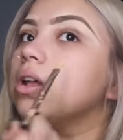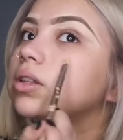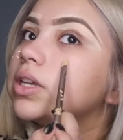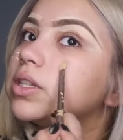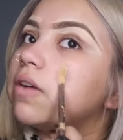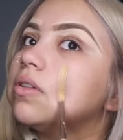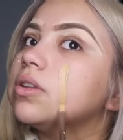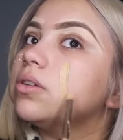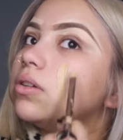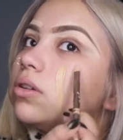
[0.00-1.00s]
let's have a
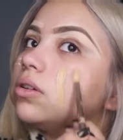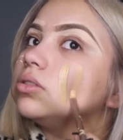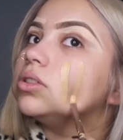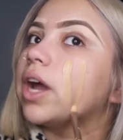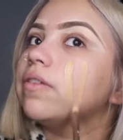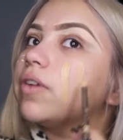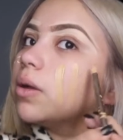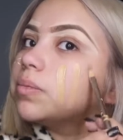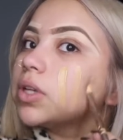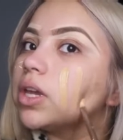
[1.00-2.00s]
little life
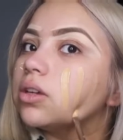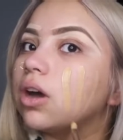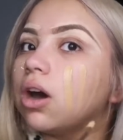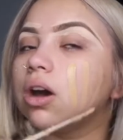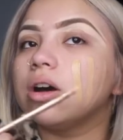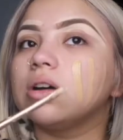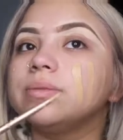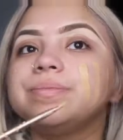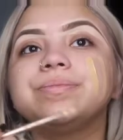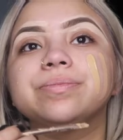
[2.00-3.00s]
update, y'all.